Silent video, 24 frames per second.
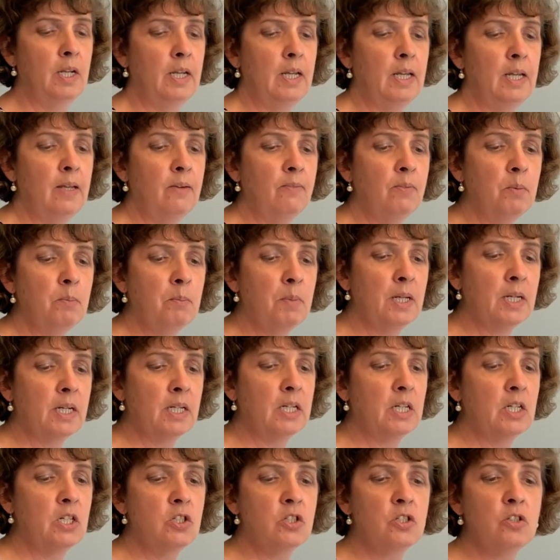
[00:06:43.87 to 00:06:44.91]
Even
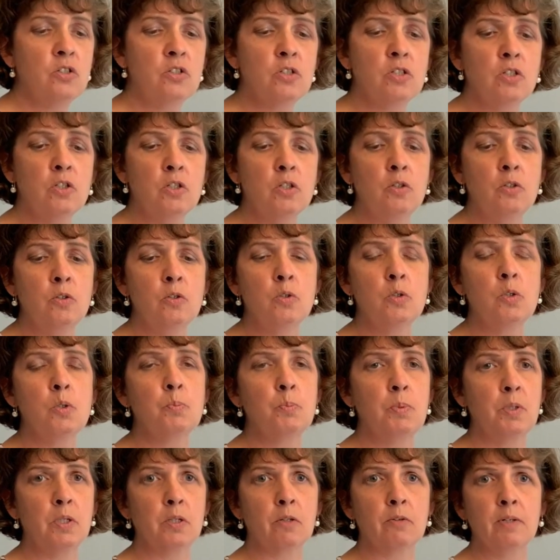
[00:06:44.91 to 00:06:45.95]
medications that you use
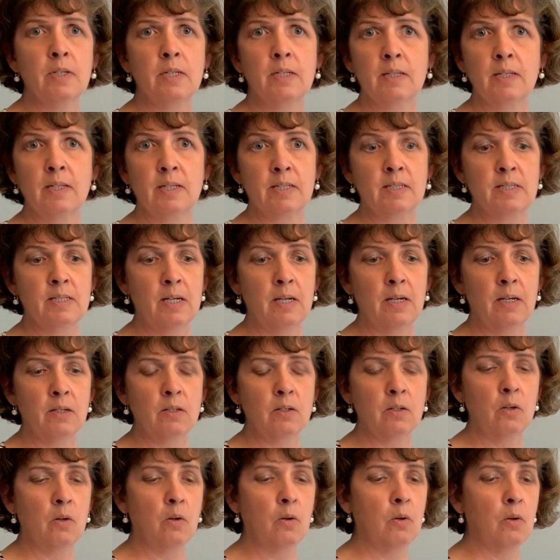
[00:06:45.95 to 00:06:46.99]
PRN, like
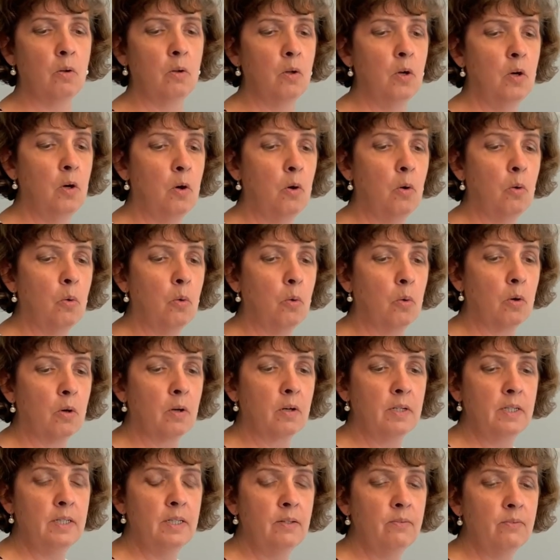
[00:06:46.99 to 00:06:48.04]
Tylenol
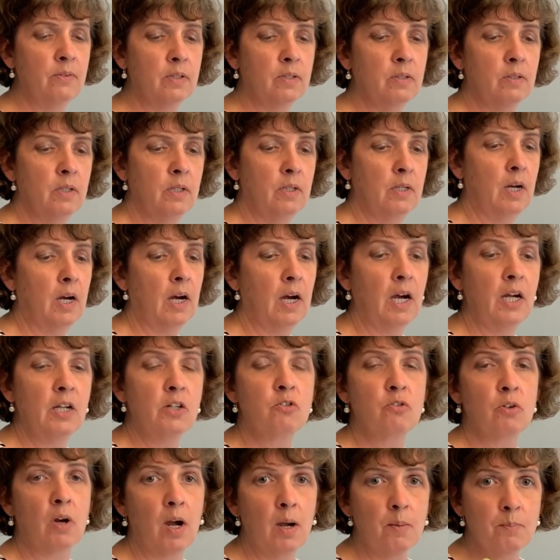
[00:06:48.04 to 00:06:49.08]
or even eye
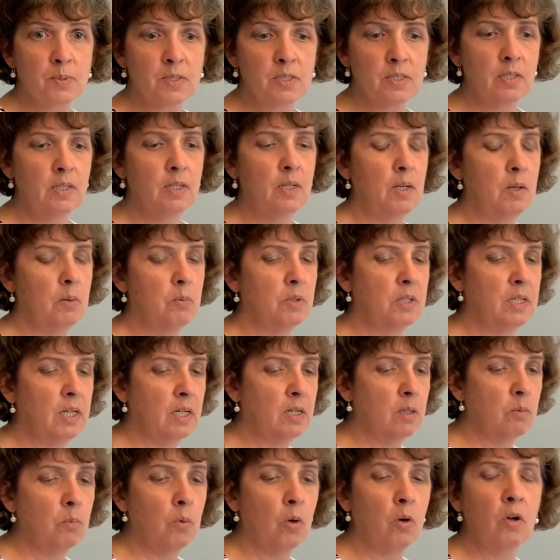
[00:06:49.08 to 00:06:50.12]
drops. Get
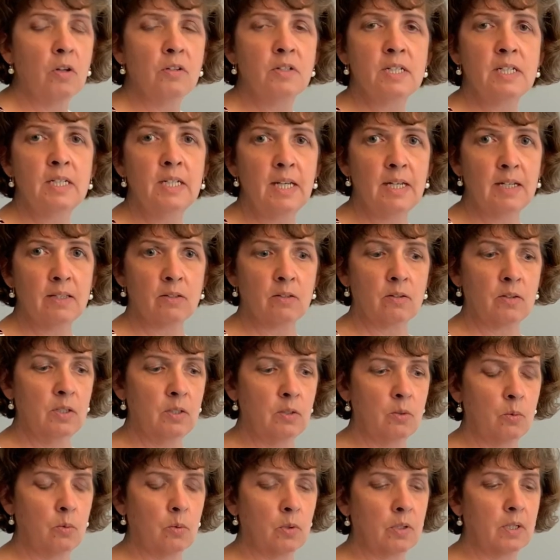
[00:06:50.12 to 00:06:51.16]
them all together
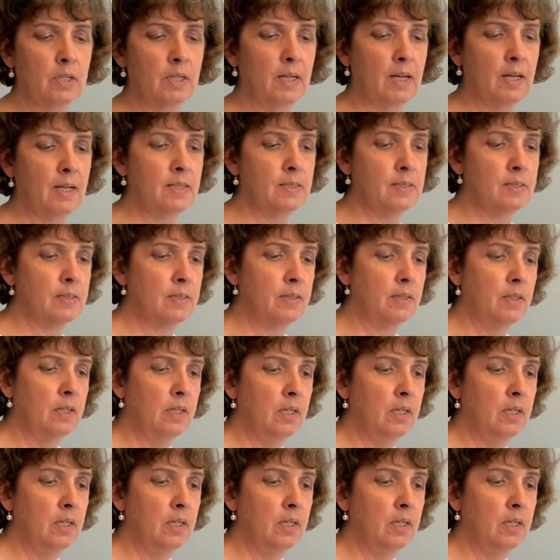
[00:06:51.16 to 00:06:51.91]
and organize it.